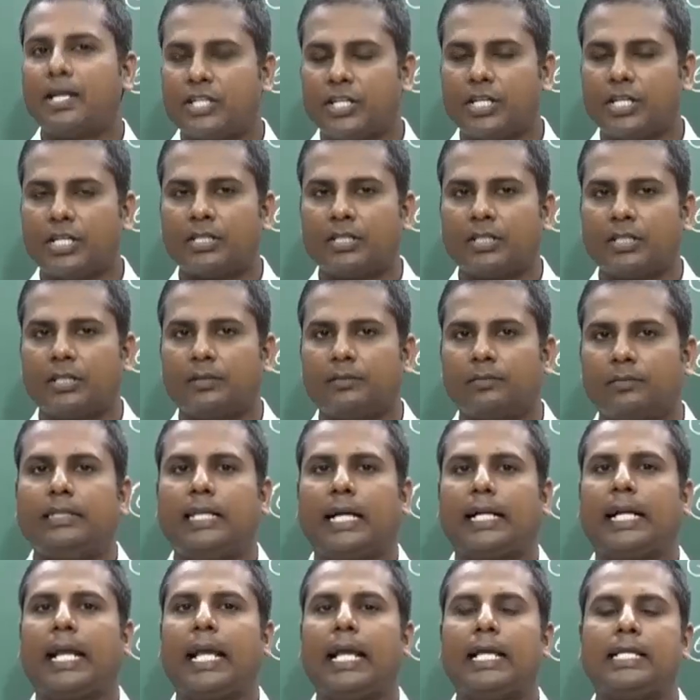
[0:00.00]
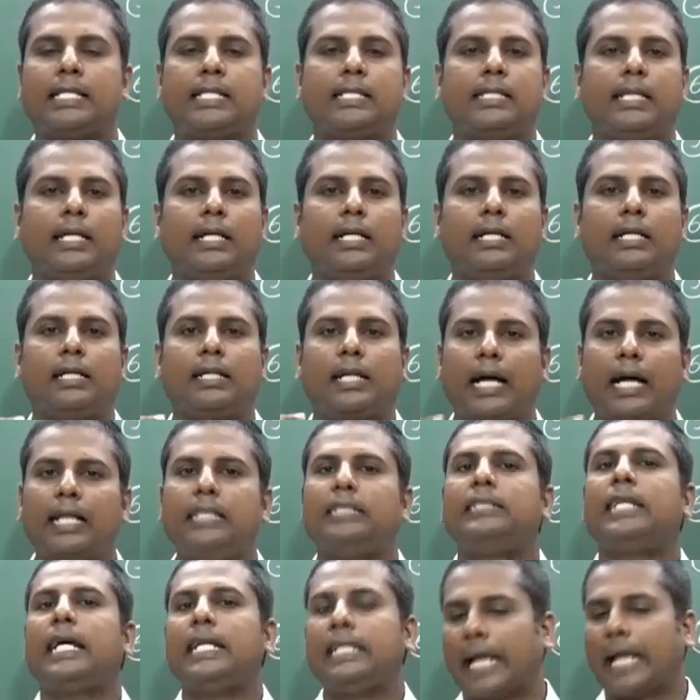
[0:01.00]
matter that is the
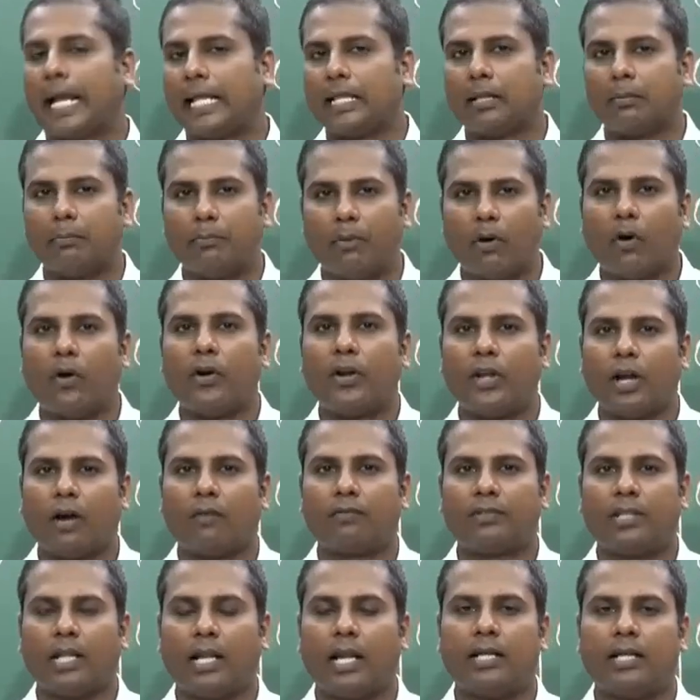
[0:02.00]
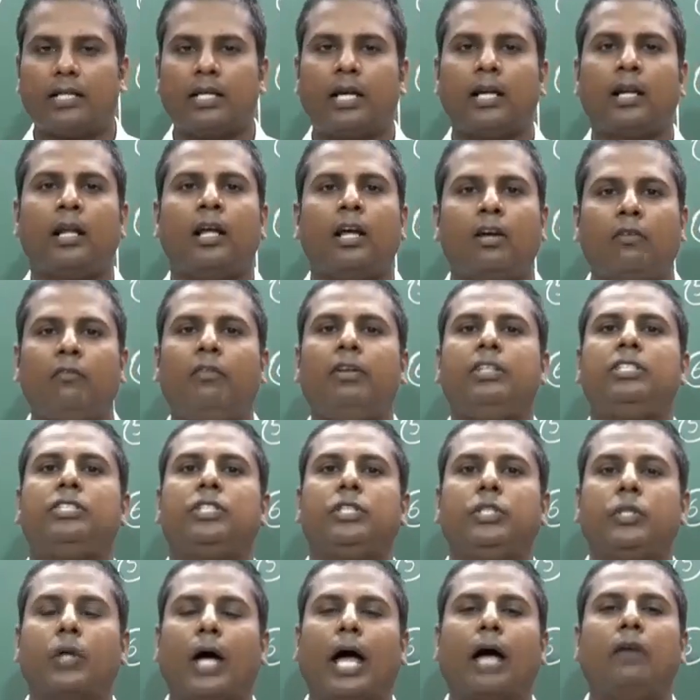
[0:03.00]
content in the body of the letter
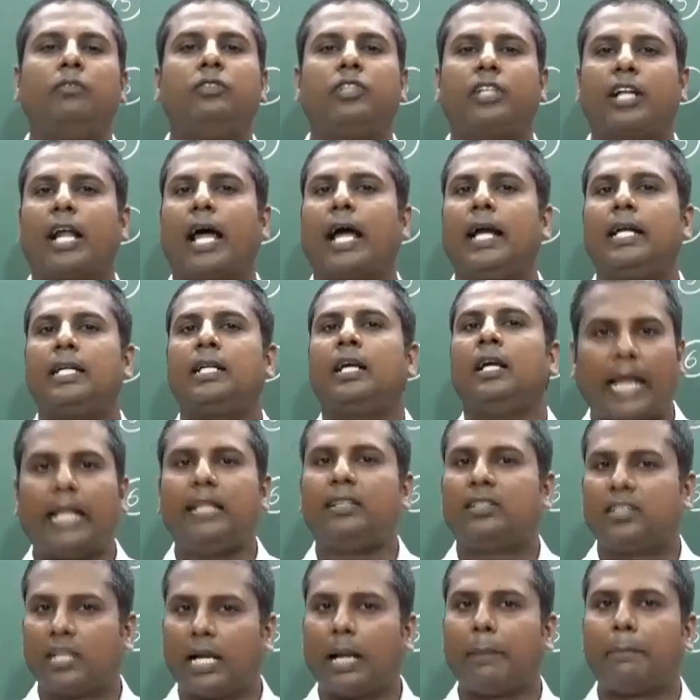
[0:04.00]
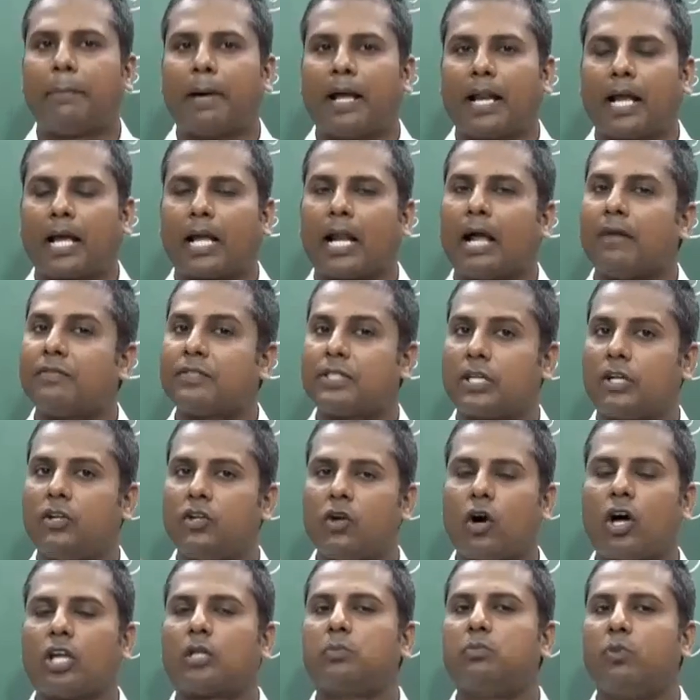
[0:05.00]
which you have to write in 3 paragraphs
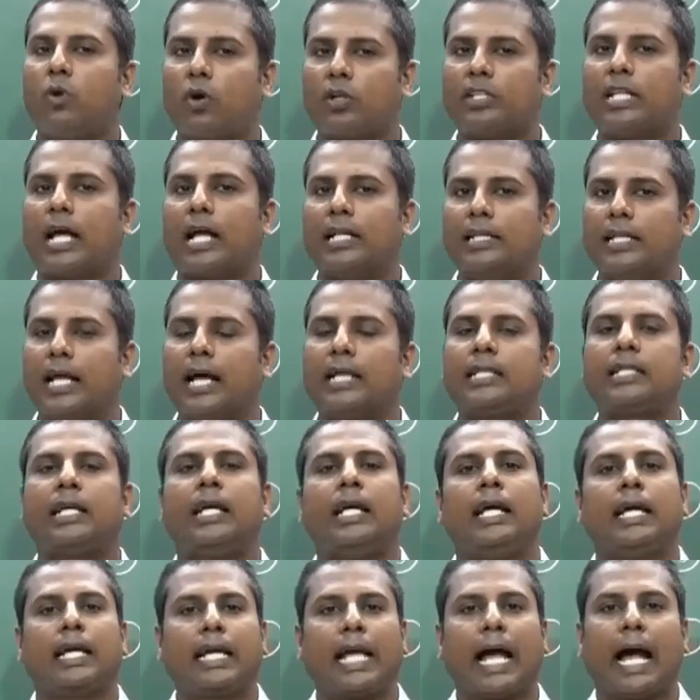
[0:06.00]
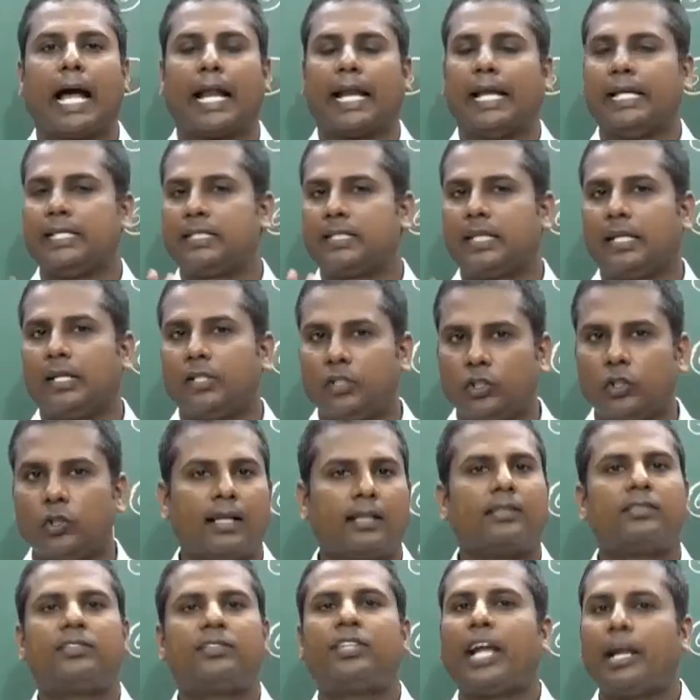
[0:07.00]
not more than that carries
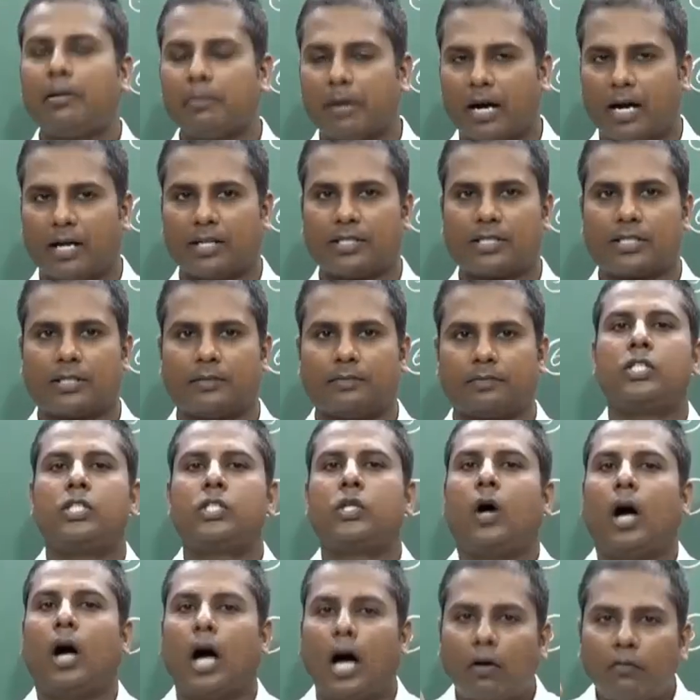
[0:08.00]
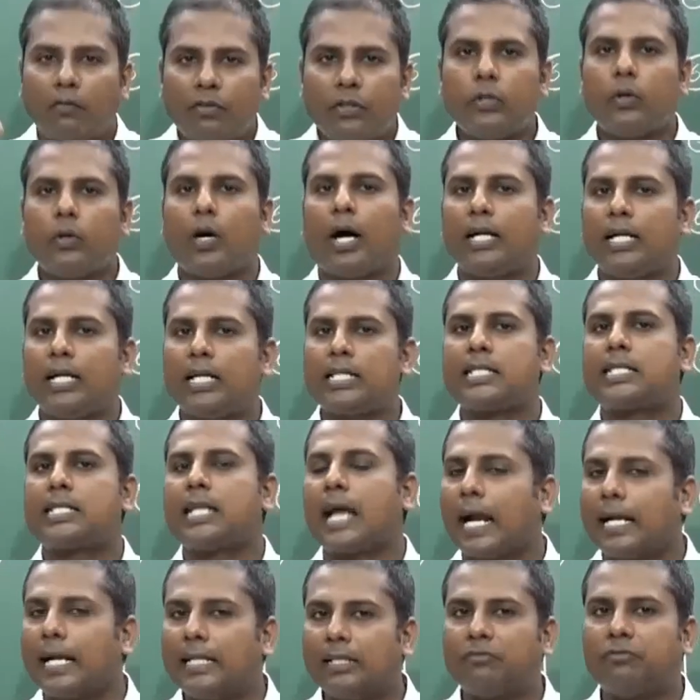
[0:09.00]
3 marks. So how you
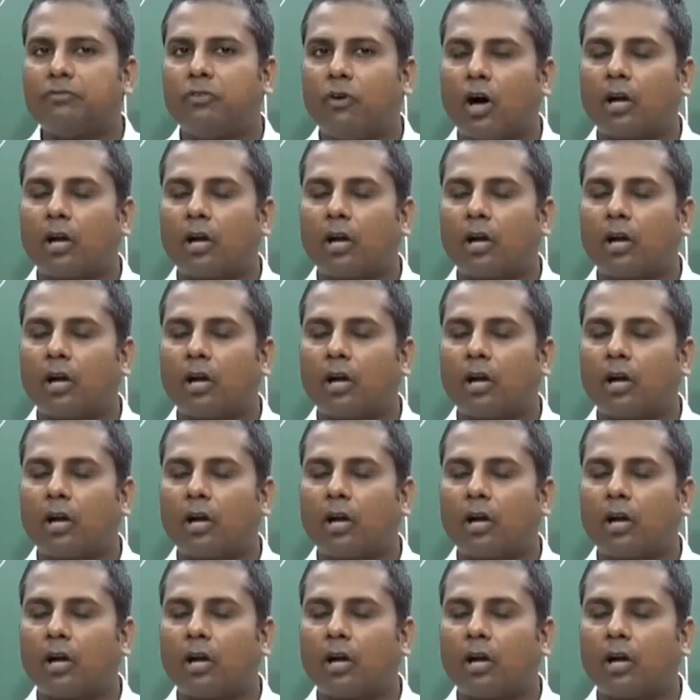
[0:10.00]
understand